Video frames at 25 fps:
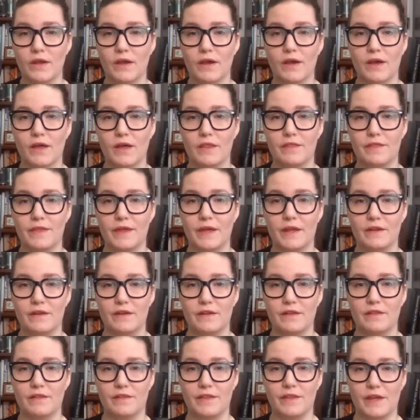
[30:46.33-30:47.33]

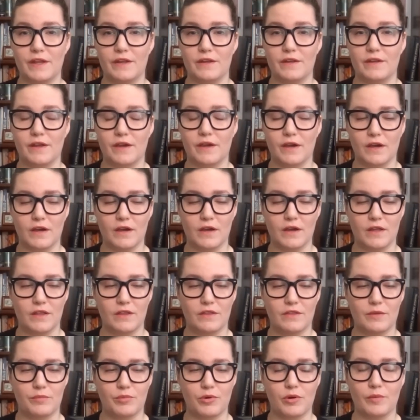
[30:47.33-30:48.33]
than
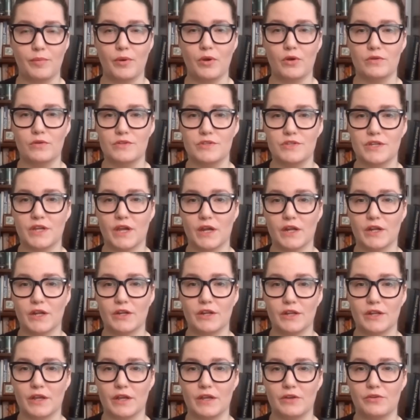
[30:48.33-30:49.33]
the proposed
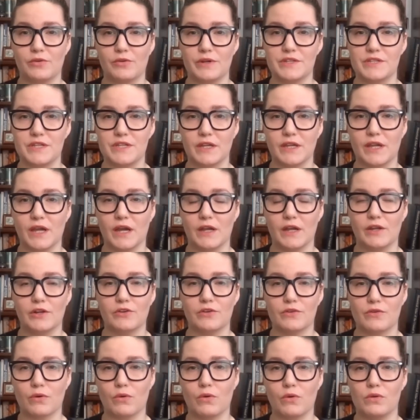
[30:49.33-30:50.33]
increasing gun
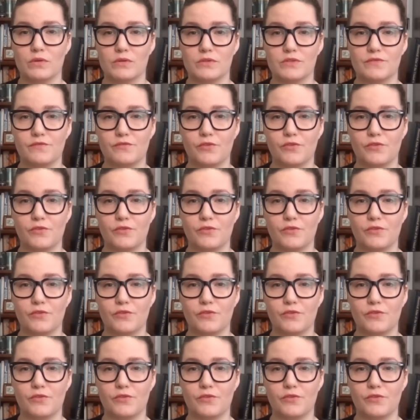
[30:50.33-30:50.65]
control